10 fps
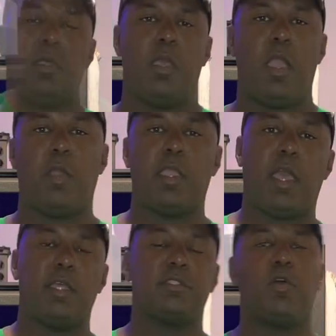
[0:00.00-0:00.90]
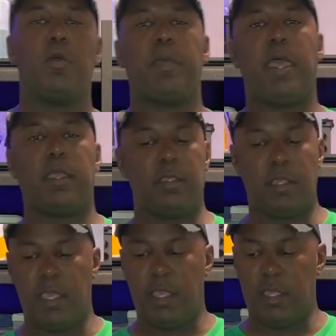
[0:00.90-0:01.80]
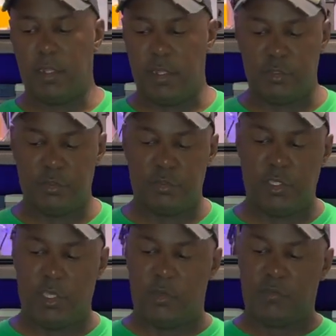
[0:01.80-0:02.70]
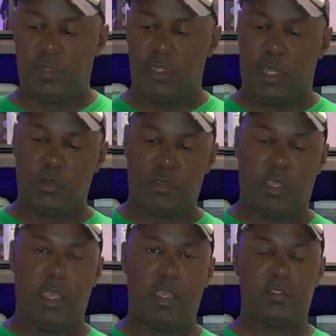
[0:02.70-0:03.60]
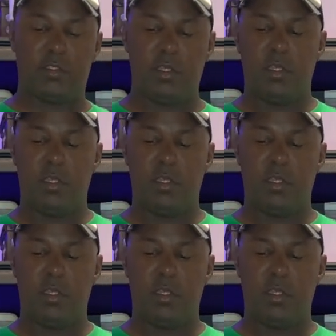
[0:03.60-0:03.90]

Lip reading: All right, guys, so I'm back. And as you see, I've cleaned out her cage.